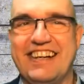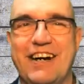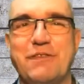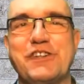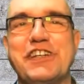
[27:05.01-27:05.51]

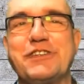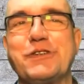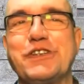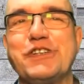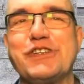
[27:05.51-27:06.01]
I was
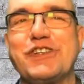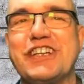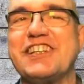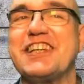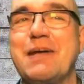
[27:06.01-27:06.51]
introduced to
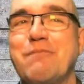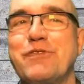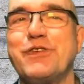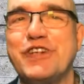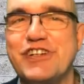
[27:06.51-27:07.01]
this team
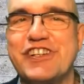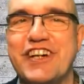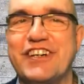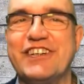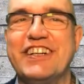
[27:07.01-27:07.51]
2 years
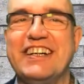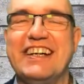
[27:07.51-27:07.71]
ago,